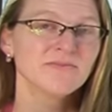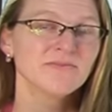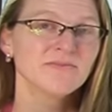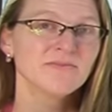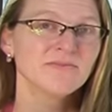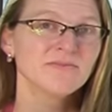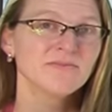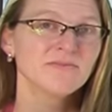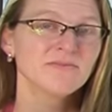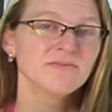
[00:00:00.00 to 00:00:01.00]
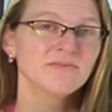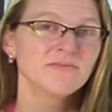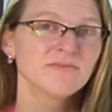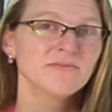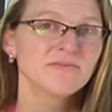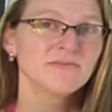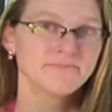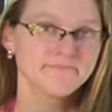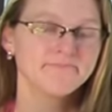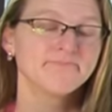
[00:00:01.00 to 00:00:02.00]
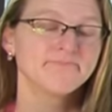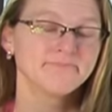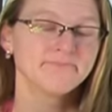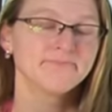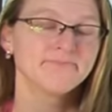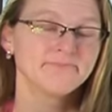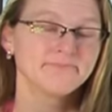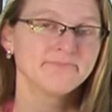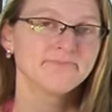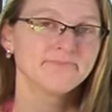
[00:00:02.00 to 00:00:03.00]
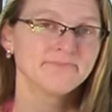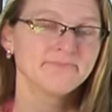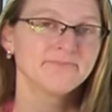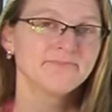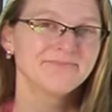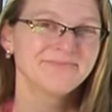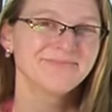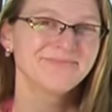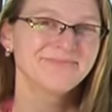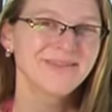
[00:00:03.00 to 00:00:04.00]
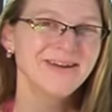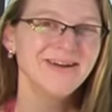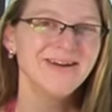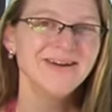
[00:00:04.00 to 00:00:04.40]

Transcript: (not speaking)